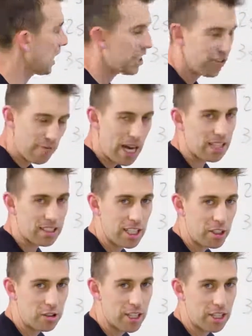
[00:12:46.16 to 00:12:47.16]
again, you've maxed
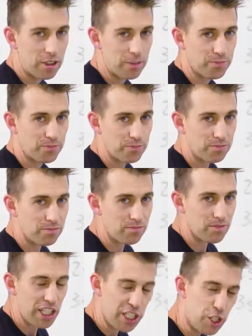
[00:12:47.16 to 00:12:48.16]
out your center.
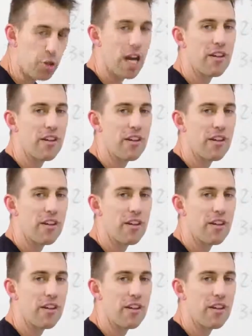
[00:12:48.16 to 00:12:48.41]
You